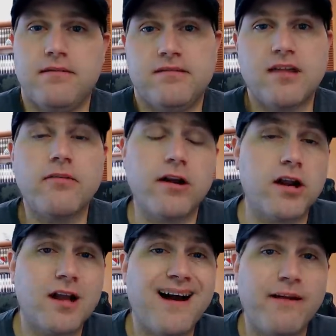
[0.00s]
So they're
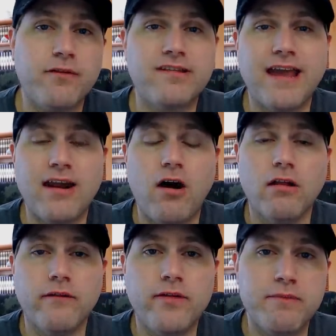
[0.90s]
going to confiscate
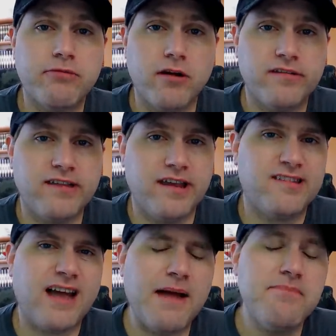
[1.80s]
all of the
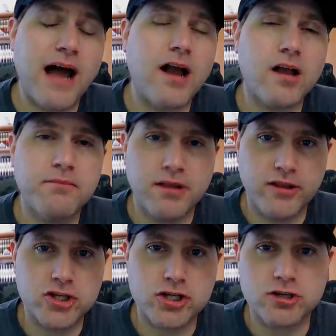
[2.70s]
proceeds. I'm not
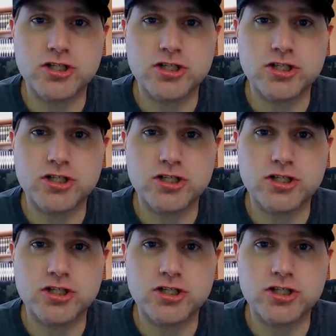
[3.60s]
completely sure